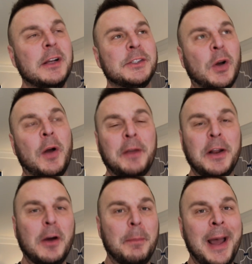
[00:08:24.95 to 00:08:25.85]
So if you're
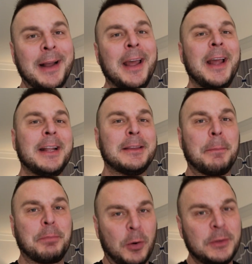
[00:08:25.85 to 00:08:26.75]
going to go back, get the
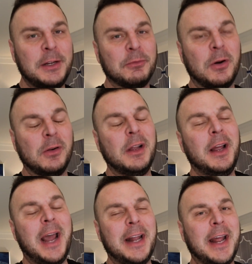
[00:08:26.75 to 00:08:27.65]
protein roll,
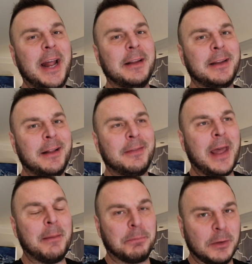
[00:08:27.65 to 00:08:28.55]
and then get
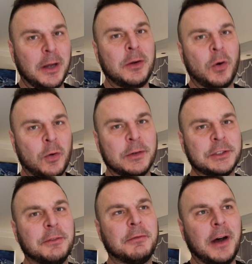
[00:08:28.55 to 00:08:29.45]
that blood
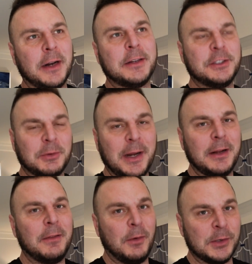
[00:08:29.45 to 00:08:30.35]
orange vodka drink.
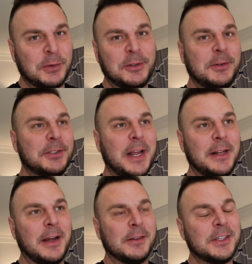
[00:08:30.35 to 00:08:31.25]
Those were the 2
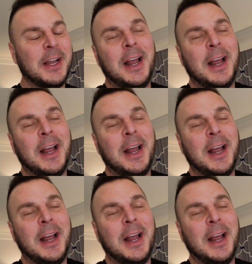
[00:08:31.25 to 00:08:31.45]
standouts.